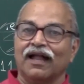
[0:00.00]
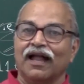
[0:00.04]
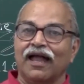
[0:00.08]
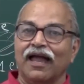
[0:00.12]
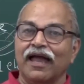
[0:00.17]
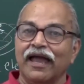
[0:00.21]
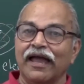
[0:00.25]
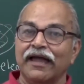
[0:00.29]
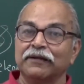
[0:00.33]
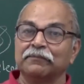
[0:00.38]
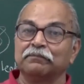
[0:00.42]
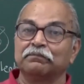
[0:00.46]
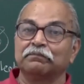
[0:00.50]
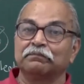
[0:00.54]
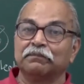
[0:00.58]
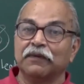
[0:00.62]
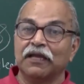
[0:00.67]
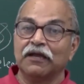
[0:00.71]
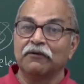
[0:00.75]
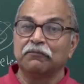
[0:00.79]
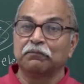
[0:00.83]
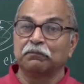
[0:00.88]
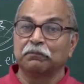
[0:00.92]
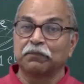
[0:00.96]
And
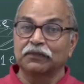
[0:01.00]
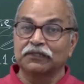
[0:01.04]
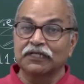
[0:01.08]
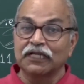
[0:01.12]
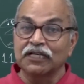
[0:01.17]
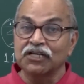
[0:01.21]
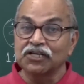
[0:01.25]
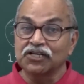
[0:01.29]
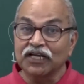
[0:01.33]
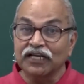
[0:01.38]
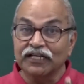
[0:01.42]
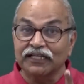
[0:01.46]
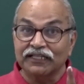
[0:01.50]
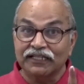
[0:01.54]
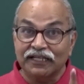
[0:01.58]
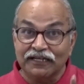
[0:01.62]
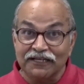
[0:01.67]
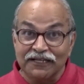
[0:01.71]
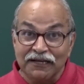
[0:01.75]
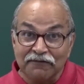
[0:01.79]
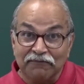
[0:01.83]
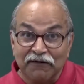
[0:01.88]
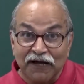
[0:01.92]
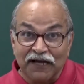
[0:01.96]
if potential
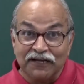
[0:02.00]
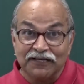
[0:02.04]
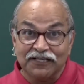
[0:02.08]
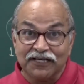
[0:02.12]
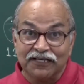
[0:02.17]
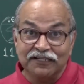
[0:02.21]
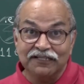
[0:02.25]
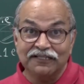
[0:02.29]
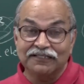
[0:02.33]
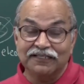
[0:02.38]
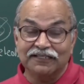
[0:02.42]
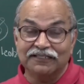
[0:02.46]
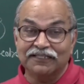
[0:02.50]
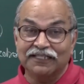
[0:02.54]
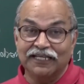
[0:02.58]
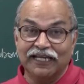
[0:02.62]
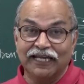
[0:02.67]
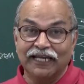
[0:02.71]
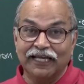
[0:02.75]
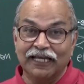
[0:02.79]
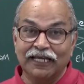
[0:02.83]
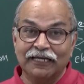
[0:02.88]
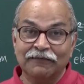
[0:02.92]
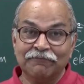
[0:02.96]
energy function is the
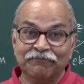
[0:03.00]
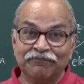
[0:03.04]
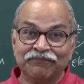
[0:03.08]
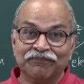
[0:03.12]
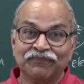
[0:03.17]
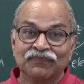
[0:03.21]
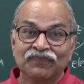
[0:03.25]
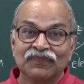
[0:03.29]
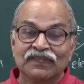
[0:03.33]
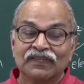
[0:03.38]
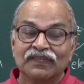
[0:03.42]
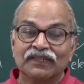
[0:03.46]
same,